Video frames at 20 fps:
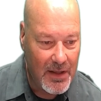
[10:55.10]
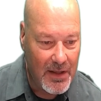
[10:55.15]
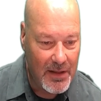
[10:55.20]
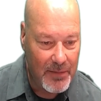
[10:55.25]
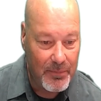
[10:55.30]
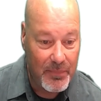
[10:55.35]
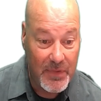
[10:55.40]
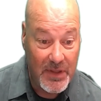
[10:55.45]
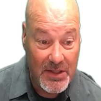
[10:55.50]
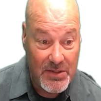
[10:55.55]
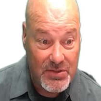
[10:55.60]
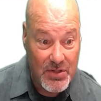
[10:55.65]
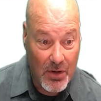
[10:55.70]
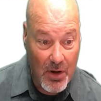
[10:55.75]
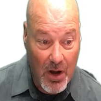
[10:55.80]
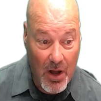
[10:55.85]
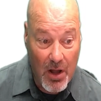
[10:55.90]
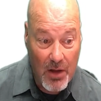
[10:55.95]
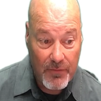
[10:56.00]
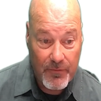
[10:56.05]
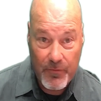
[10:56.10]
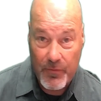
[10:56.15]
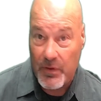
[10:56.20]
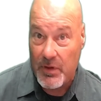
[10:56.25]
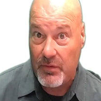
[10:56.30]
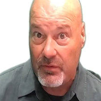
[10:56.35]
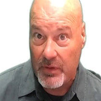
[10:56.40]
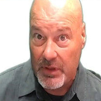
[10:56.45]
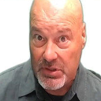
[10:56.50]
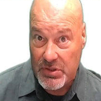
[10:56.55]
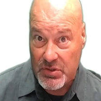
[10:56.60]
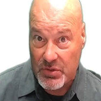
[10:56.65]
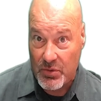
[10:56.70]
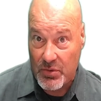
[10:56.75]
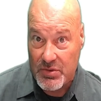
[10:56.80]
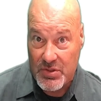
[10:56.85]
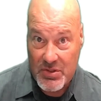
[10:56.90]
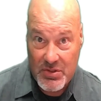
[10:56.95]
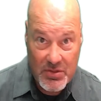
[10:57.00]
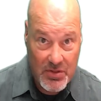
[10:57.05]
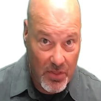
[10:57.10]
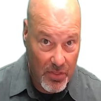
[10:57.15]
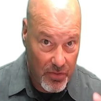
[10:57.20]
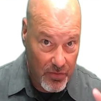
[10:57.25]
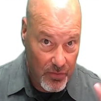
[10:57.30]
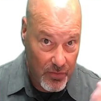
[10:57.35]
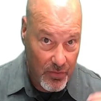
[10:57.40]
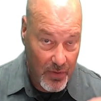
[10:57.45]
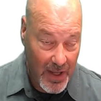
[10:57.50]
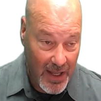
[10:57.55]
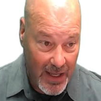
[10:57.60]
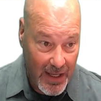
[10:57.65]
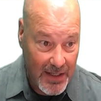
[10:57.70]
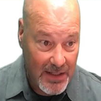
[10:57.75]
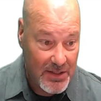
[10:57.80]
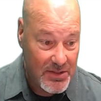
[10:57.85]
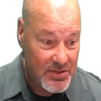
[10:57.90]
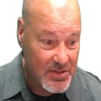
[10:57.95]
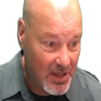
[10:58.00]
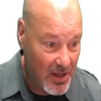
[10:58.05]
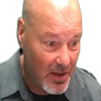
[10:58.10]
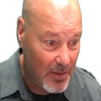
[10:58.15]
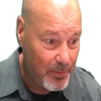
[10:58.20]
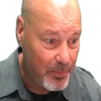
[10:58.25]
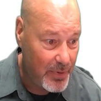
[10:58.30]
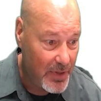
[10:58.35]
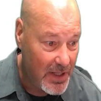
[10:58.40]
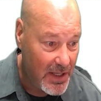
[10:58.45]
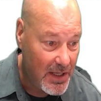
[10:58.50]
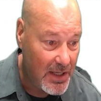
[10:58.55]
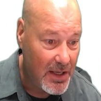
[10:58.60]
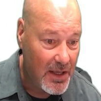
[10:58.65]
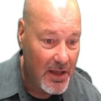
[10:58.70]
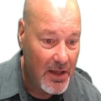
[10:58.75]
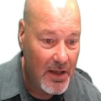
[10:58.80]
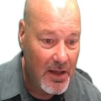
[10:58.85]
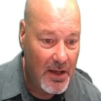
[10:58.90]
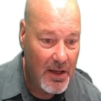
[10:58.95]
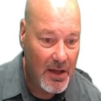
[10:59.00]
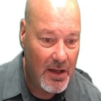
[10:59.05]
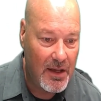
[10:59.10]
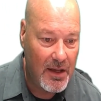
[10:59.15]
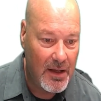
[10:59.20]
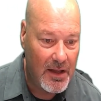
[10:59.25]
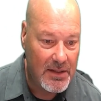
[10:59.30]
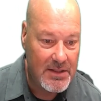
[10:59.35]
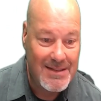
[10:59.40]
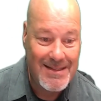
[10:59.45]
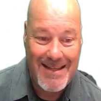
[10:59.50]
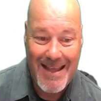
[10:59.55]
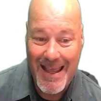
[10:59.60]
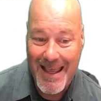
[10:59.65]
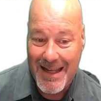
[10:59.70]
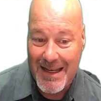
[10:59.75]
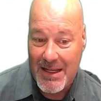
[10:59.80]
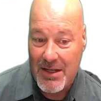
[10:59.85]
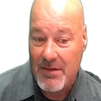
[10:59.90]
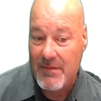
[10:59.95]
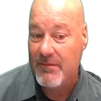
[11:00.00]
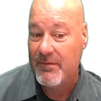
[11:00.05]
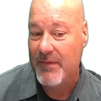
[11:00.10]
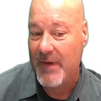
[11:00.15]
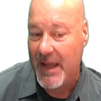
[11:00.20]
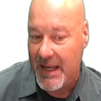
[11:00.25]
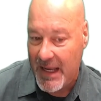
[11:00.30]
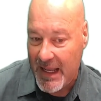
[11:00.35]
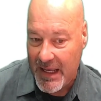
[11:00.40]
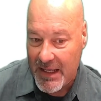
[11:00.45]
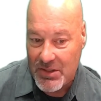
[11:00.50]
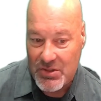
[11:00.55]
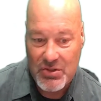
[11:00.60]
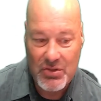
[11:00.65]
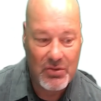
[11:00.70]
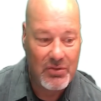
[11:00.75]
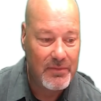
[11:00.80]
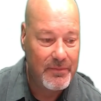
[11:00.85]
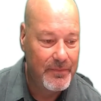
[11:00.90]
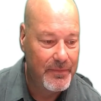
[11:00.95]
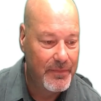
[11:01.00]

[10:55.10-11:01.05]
these are all free resources through Andy's company, Tenon Financial.